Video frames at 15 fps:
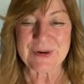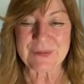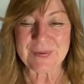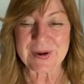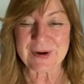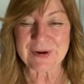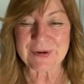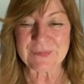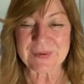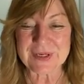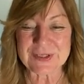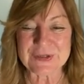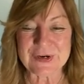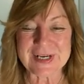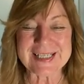We are to
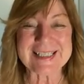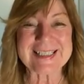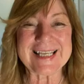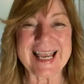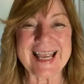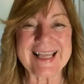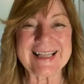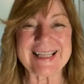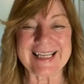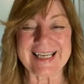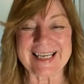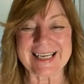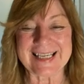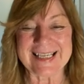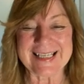rejoice
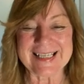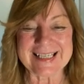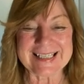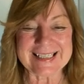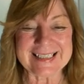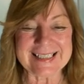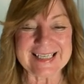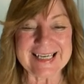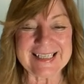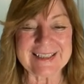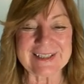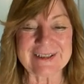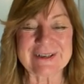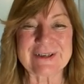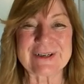daily, seek
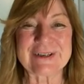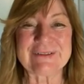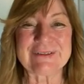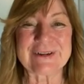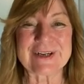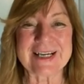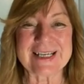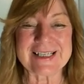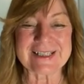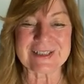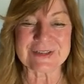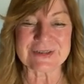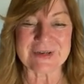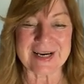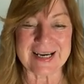the Lord for his
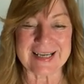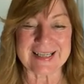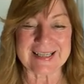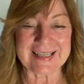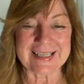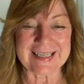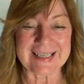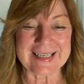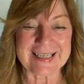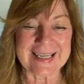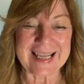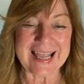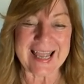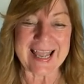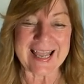strength,
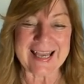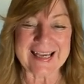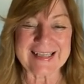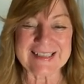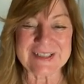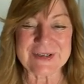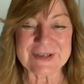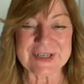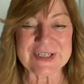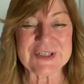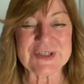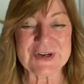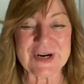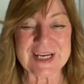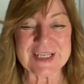and to
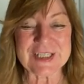enjoy